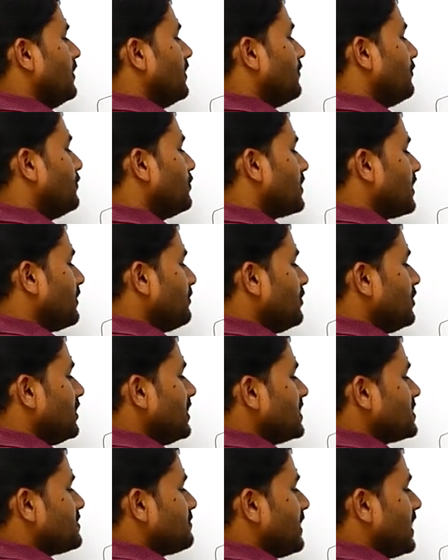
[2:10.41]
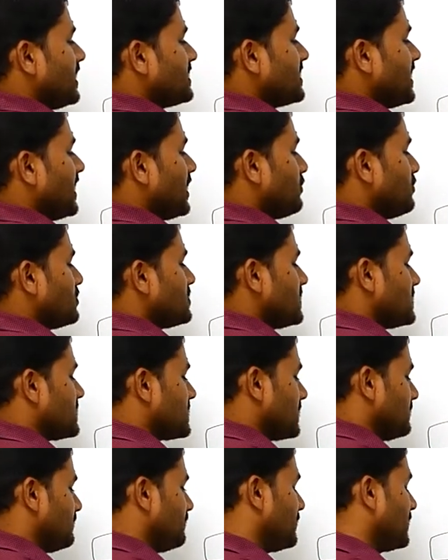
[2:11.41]
Few communities makes an
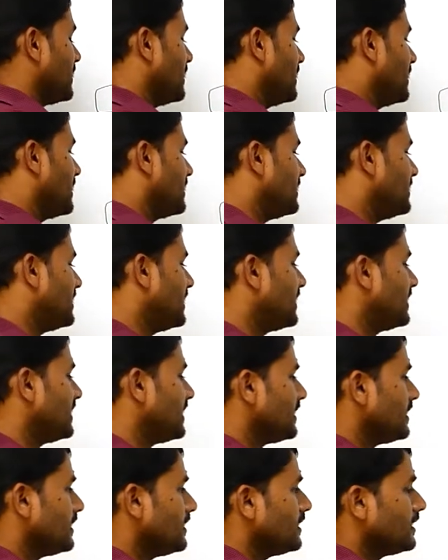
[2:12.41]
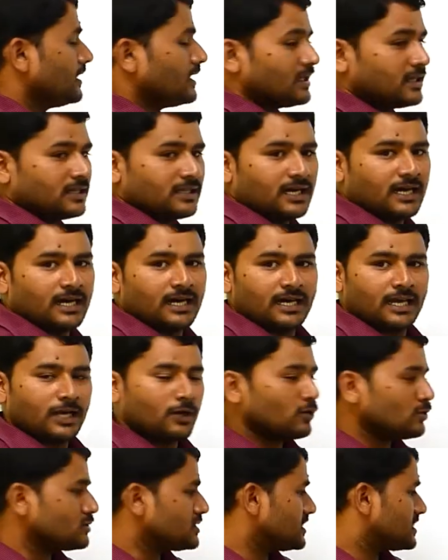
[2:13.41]
ecosystem. Then the
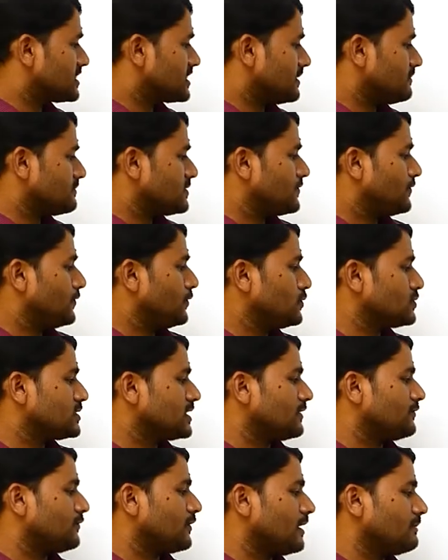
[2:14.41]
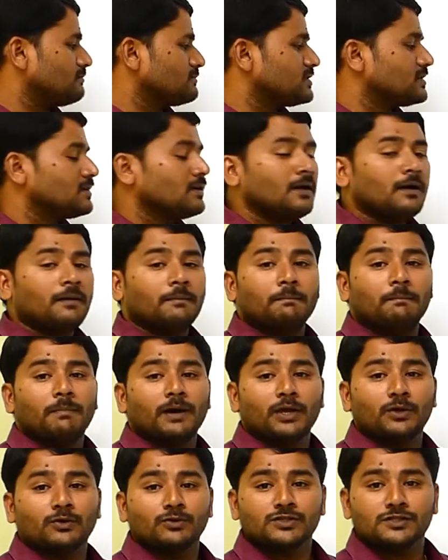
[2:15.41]
ecosystems fuse and forms
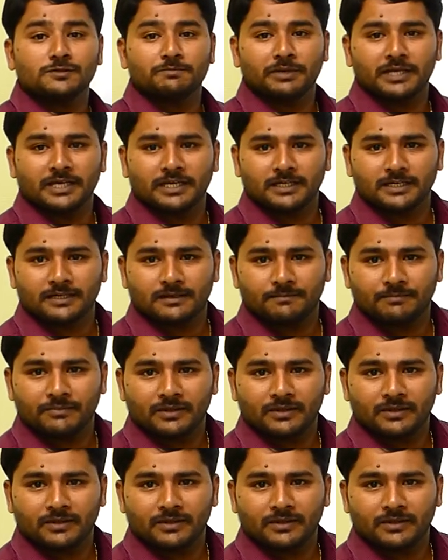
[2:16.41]
biosphere.